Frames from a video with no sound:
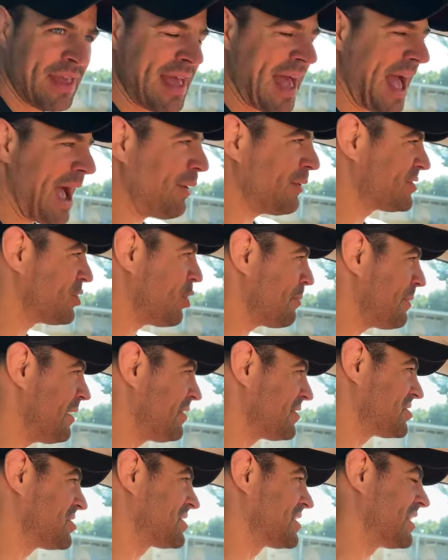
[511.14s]
I was hoping he
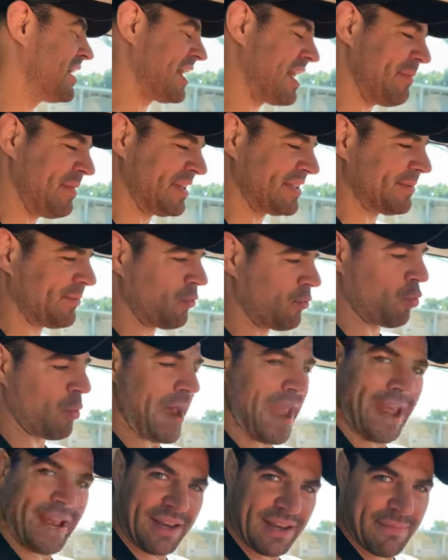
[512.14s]
was just going to give me some
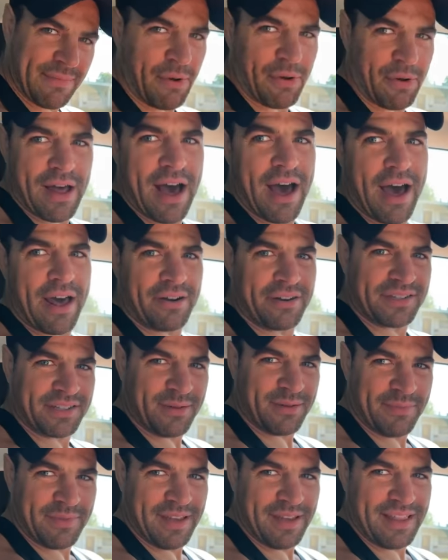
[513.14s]
ring to put on or
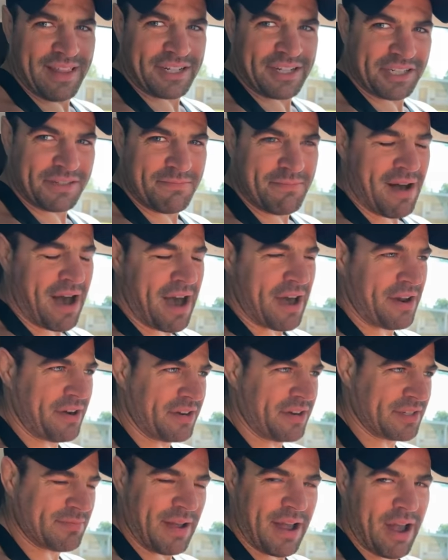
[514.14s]
something that just
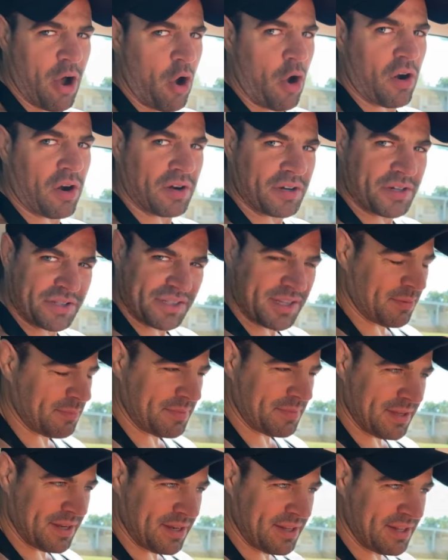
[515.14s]
monitors my heart or
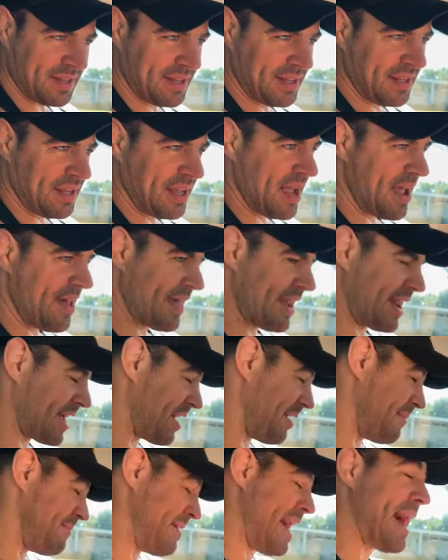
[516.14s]
something. And then I
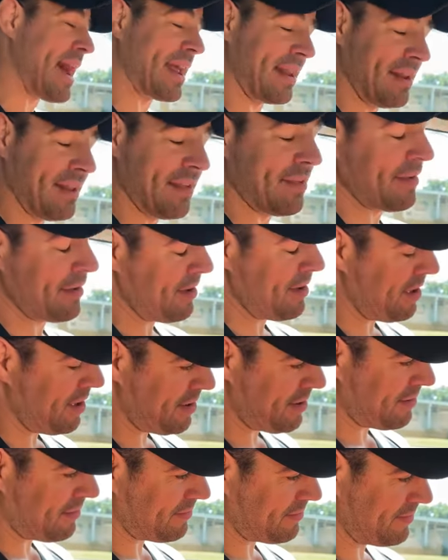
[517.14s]
come back, and he's like, yeah,
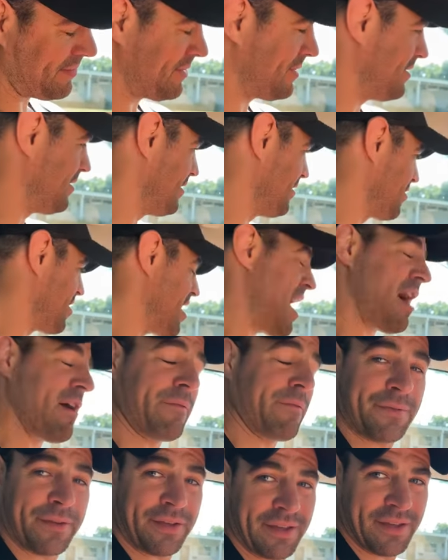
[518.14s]
you're
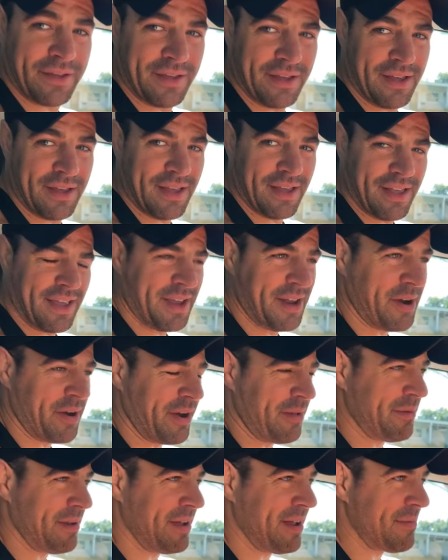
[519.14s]
effed. You
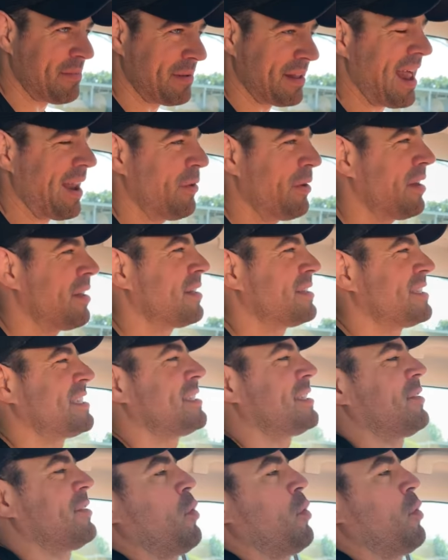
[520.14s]
know what I mean? But I don't want to